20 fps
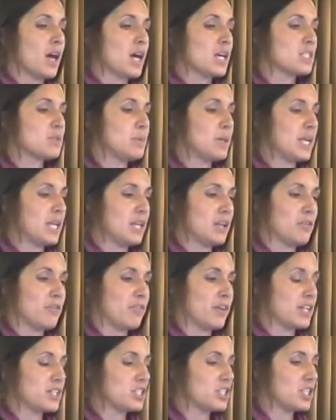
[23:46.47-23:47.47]
Speaking of
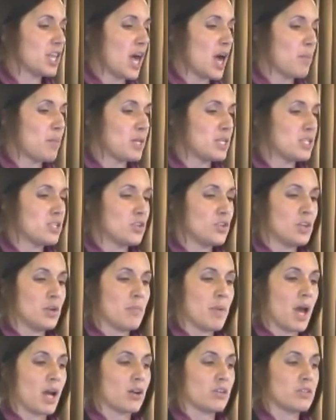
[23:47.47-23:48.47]
fish, salmon, tuna,
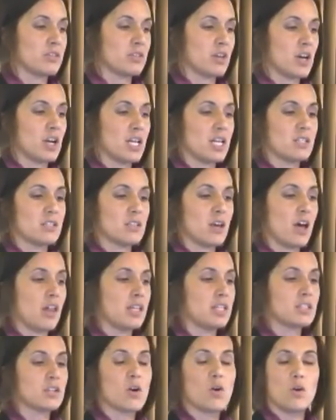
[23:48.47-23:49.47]
mackerel, sardines, all
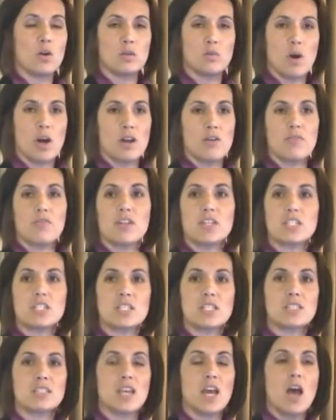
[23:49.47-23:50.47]
these cold water
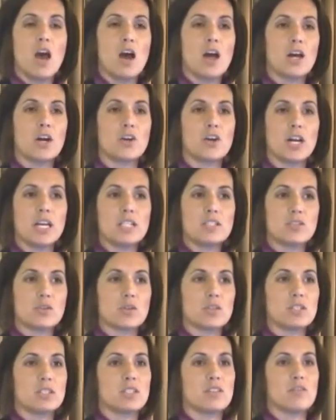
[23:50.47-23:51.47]
fishes are great
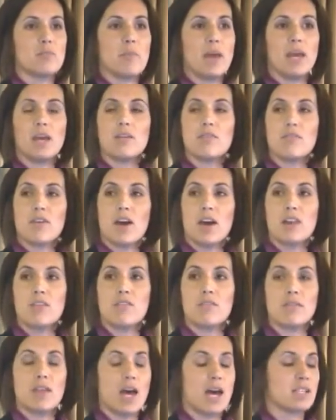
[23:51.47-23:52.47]
sources of omega-3
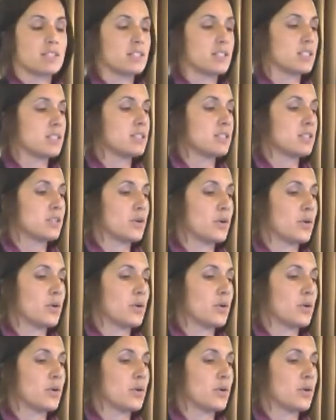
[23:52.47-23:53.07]
fatty acids.